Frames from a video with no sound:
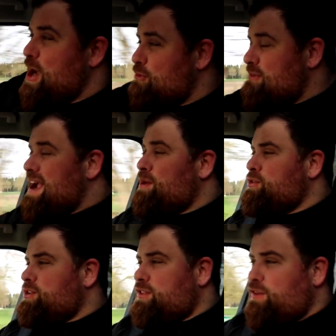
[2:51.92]

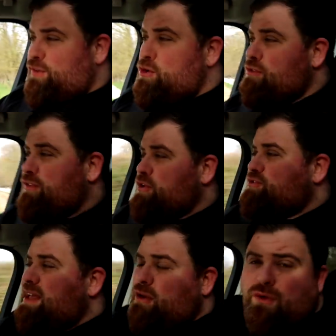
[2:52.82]
around the food
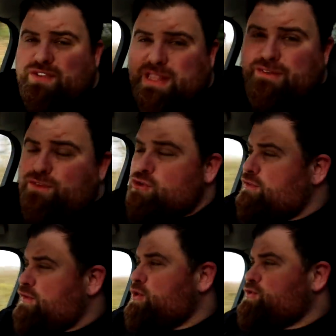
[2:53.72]
reviews. Now, obviously, the
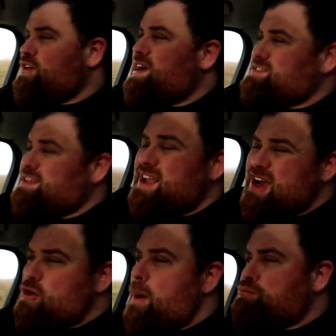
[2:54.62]
food reviews for us
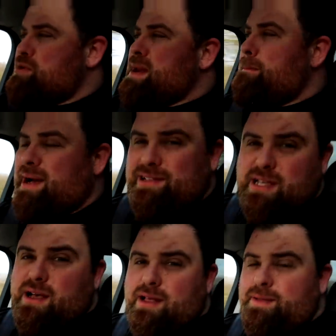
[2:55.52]
are our bread and
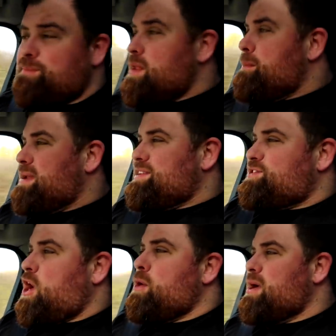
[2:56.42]
butter, but
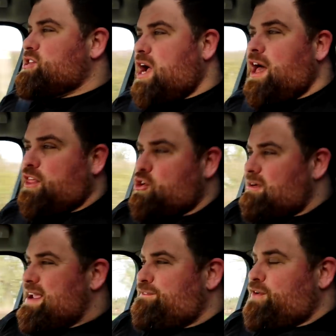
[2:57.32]
there's so much other
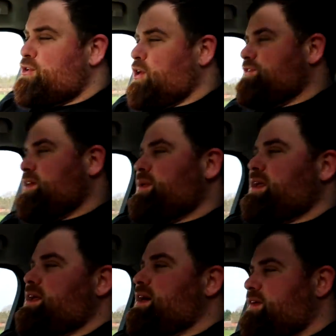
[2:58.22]
great food content
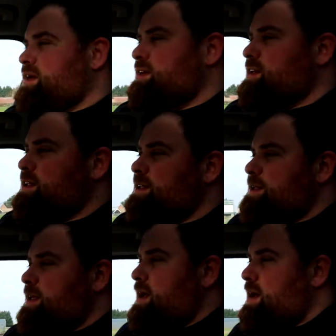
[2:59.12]
we can cover.
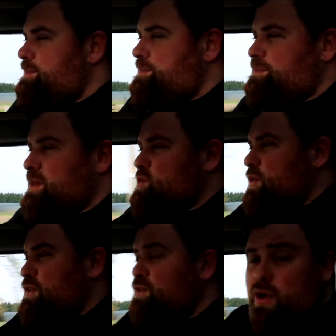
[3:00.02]
Um,
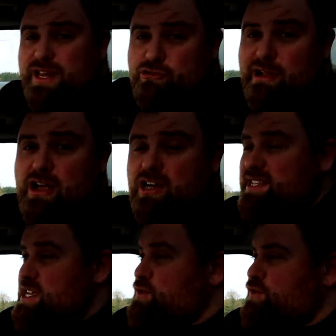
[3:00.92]
so, if you've got any great
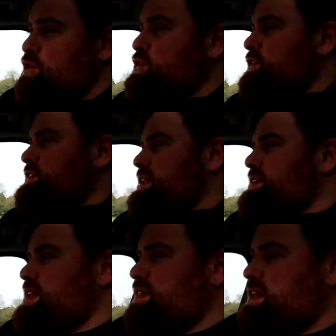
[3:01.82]
ideas for food
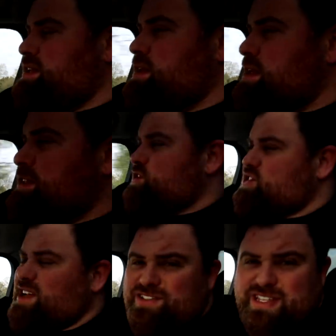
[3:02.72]
content, nothing
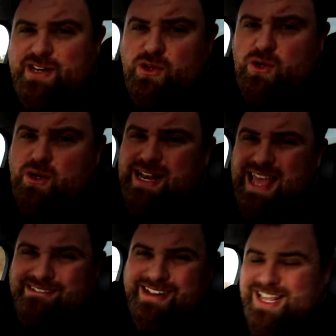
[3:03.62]
disgusting or
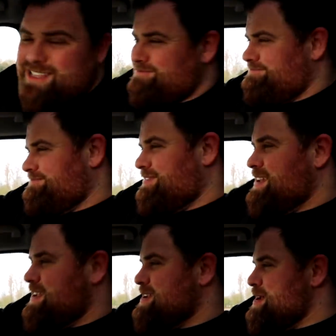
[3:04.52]
leery,
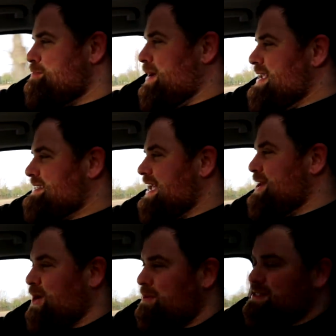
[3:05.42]
please get
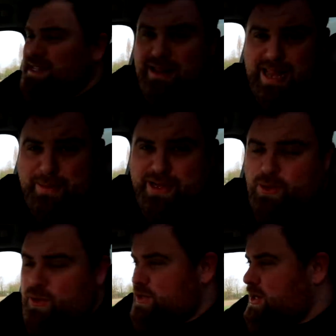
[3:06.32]
in the comments down and let me
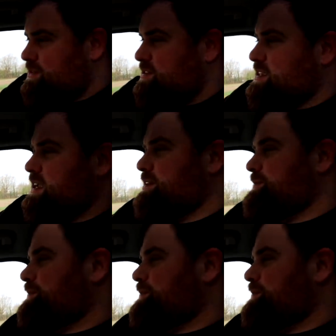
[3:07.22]
know what you'd like to see.